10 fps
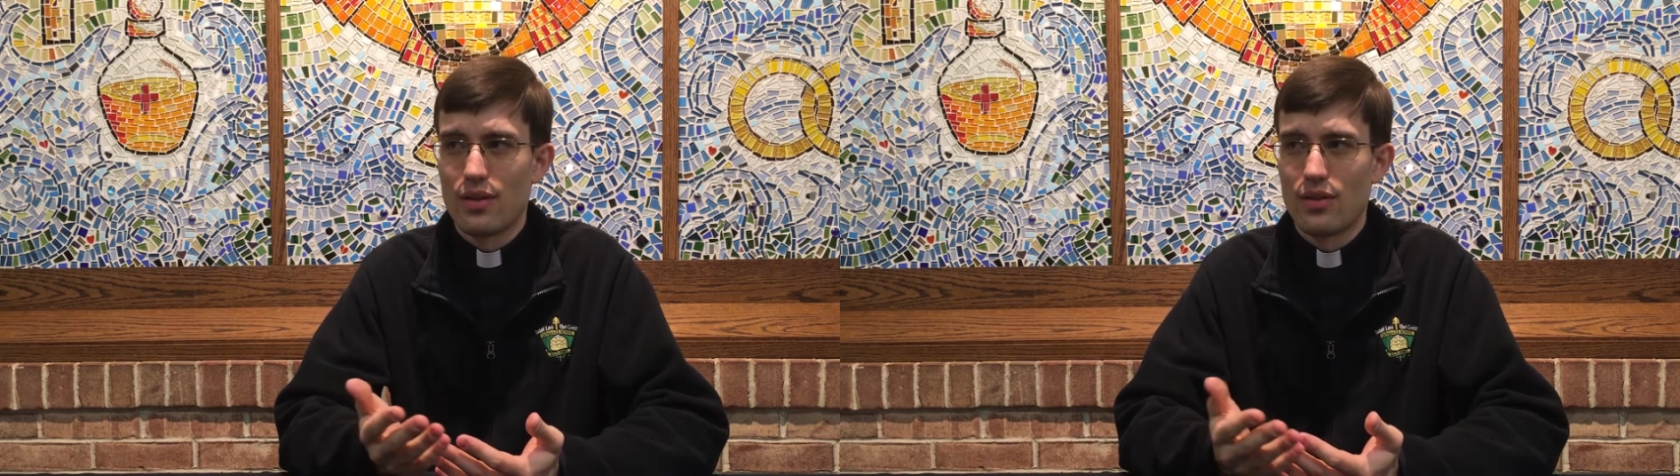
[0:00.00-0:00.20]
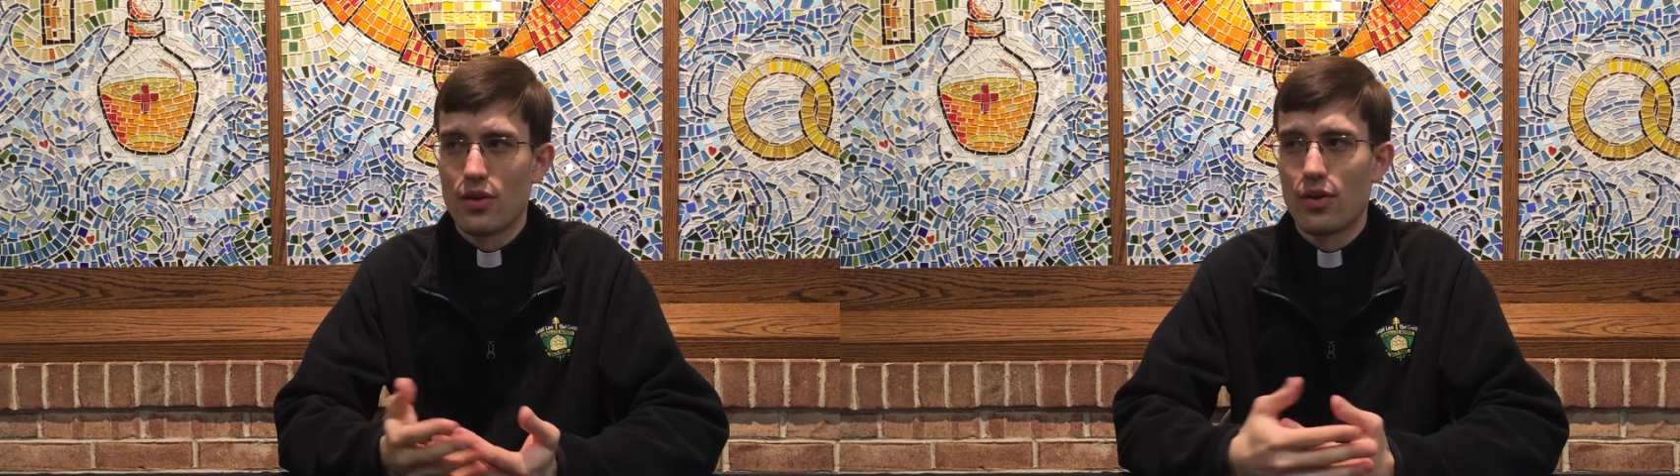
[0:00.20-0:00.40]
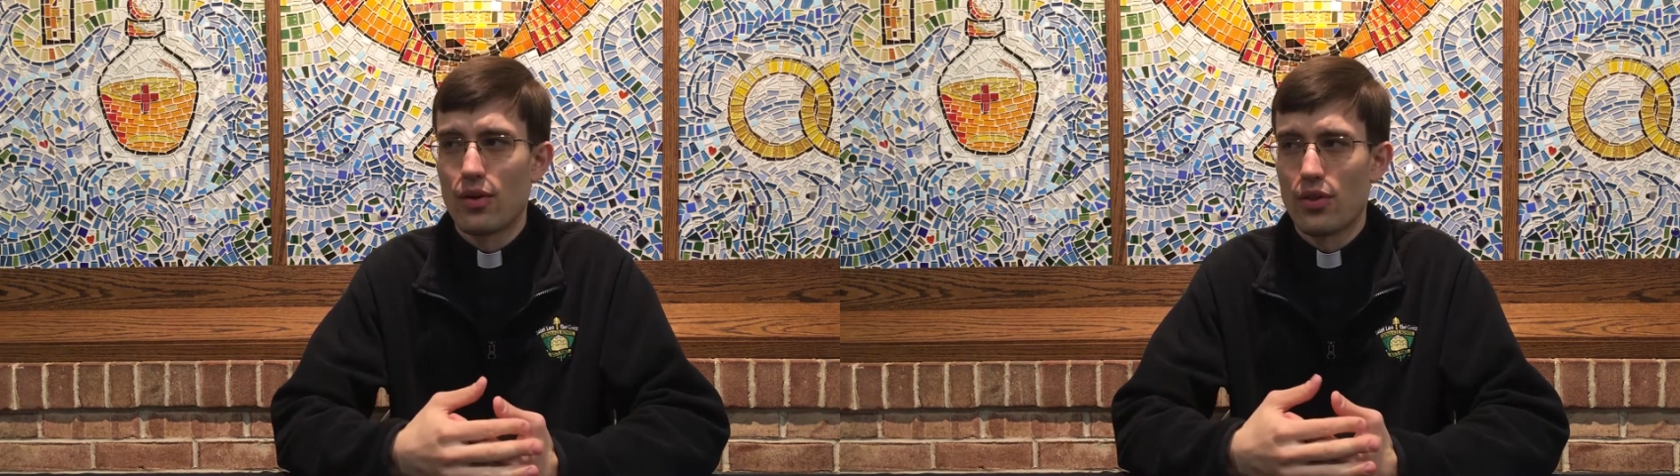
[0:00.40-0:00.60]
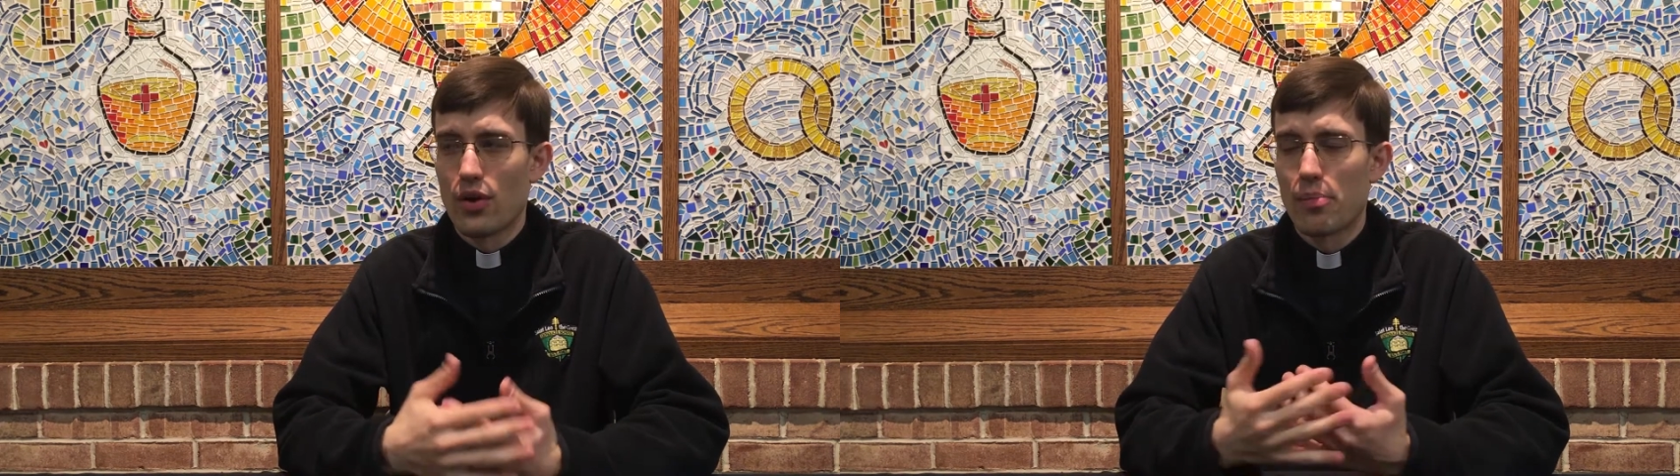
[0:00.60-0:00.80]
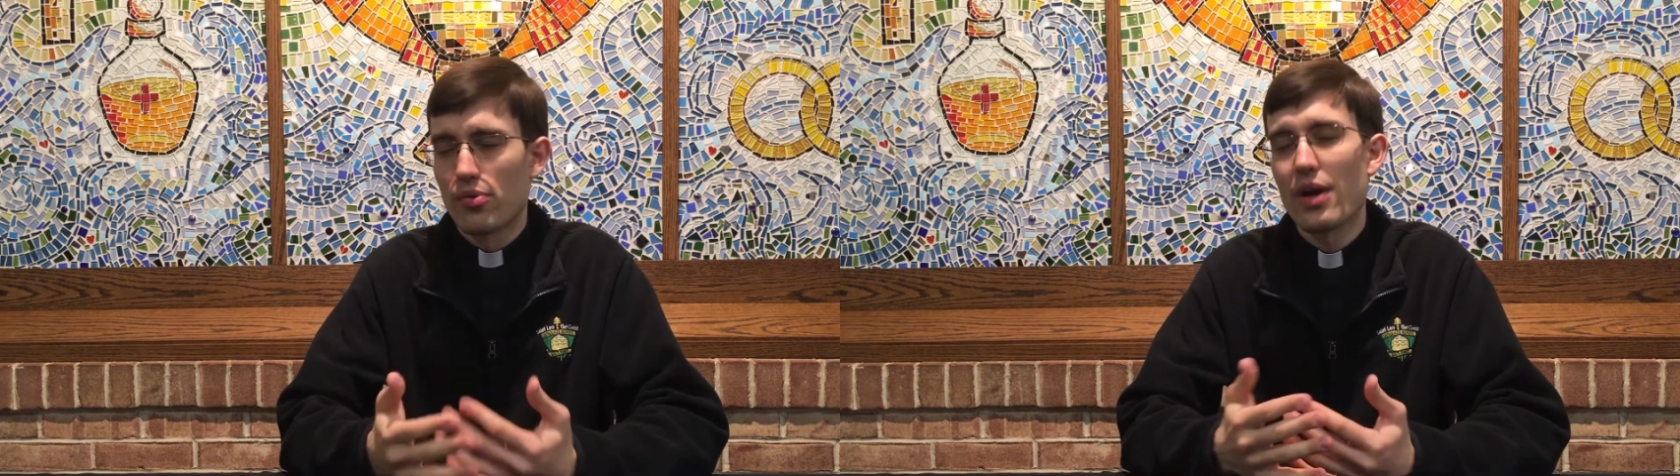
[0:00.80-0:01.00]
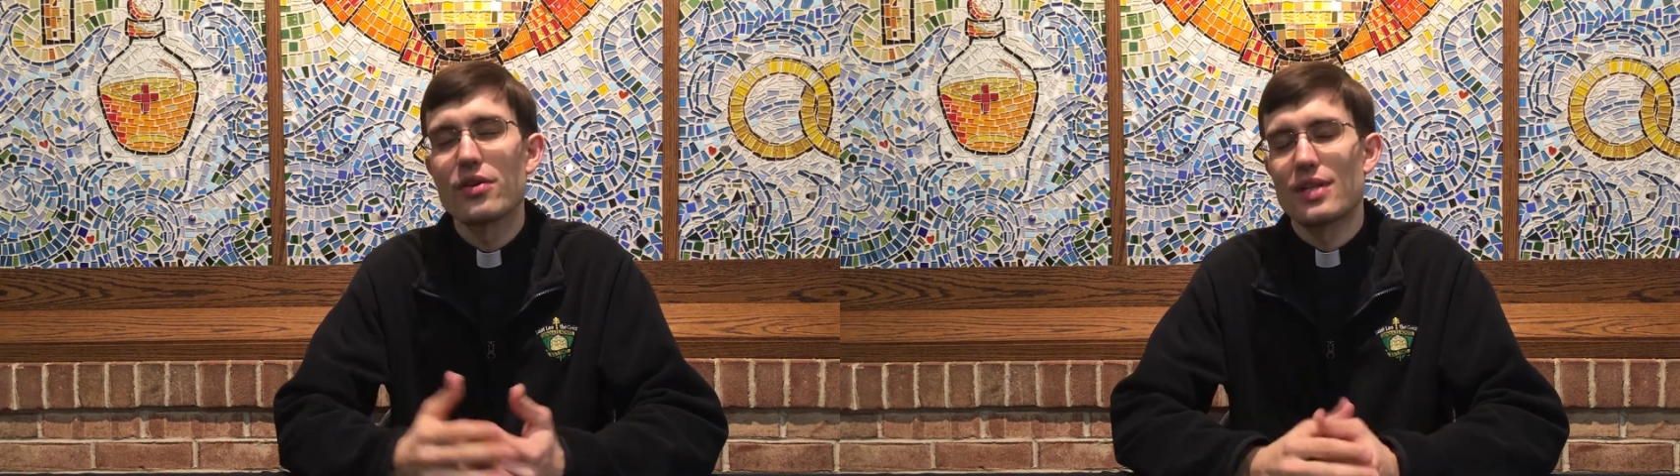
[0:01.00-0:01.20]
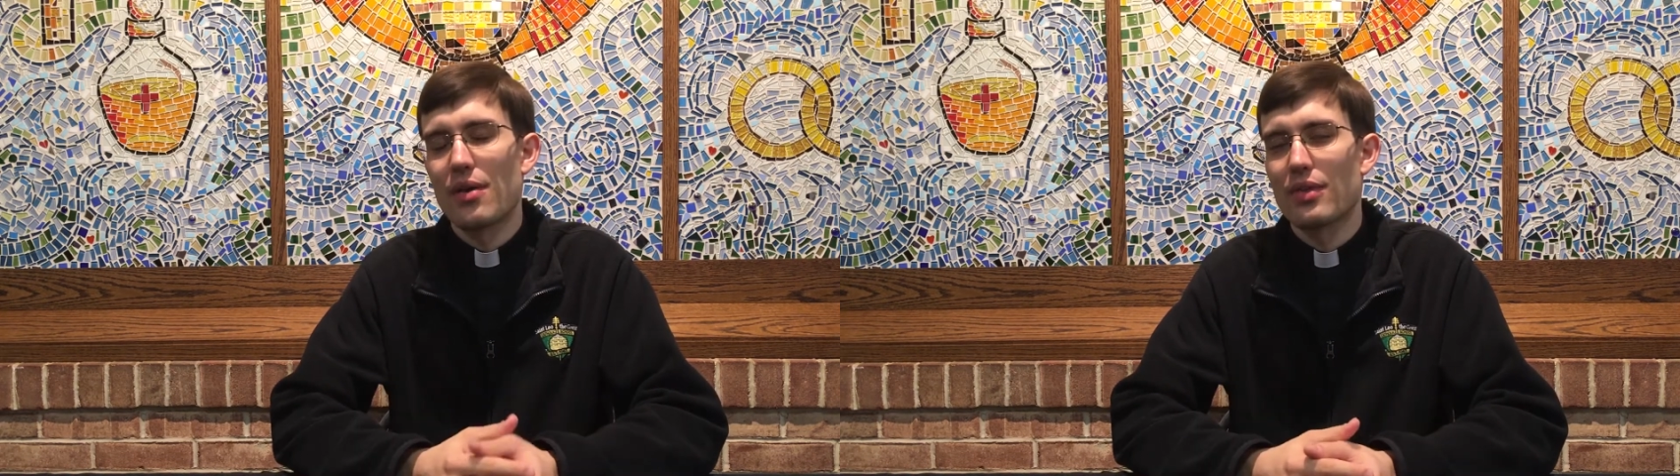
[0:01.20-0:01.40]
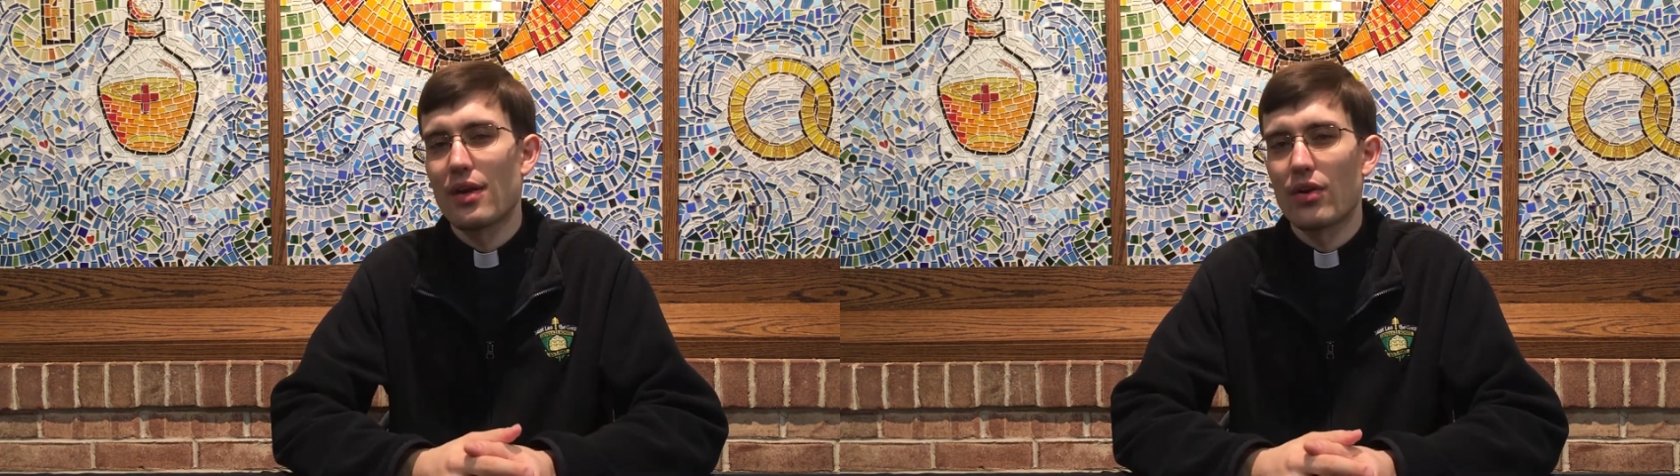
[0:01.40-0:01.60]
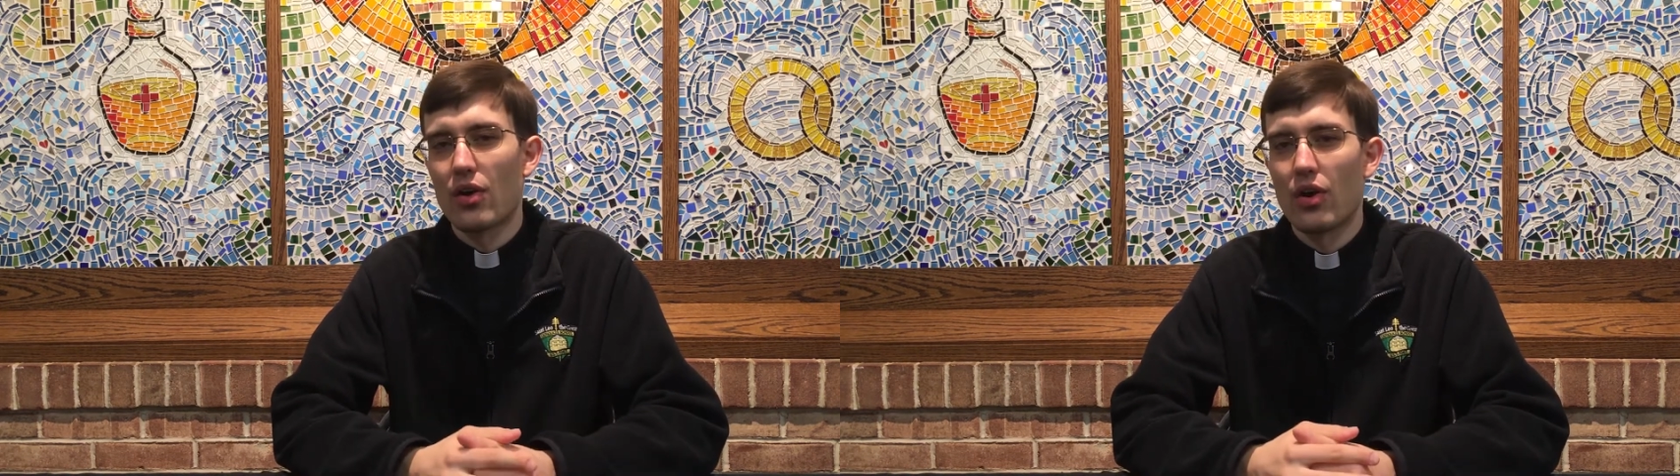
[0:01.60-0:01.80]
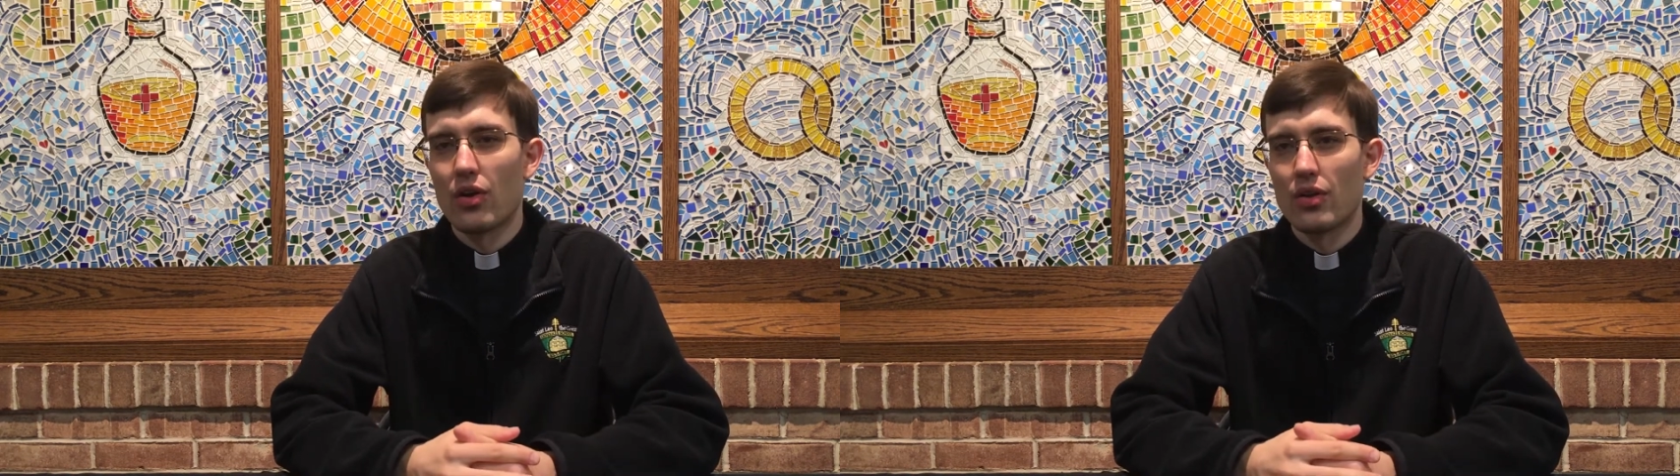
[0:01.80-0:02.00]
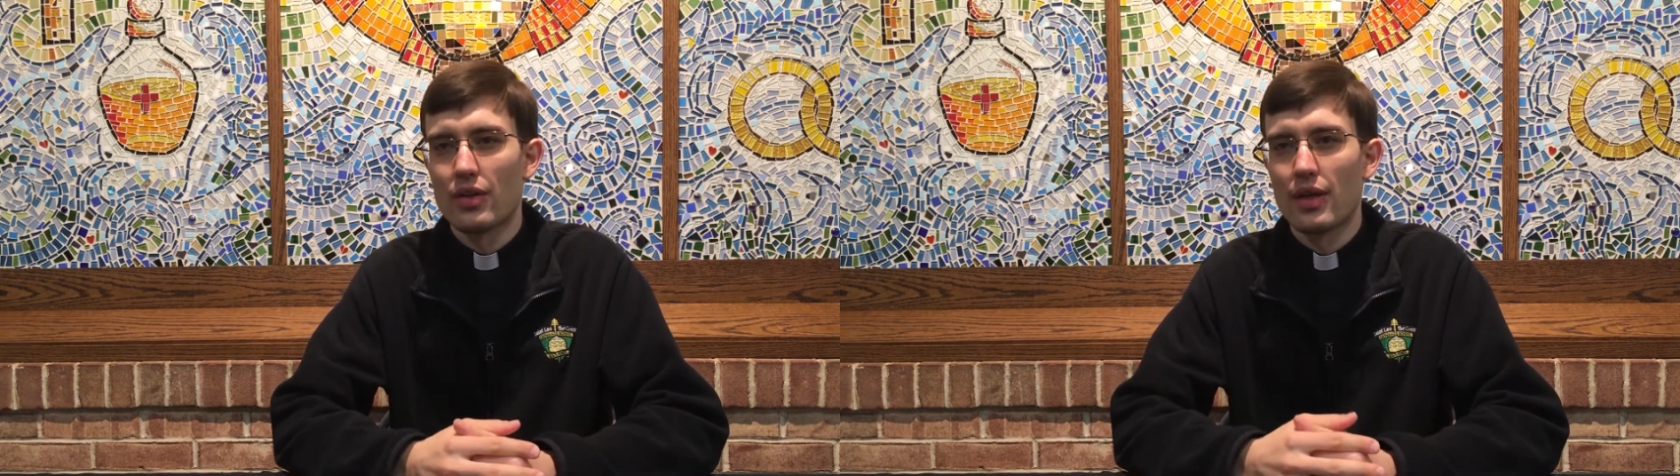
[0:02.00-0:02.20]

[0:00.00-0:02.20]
There are prayers out there called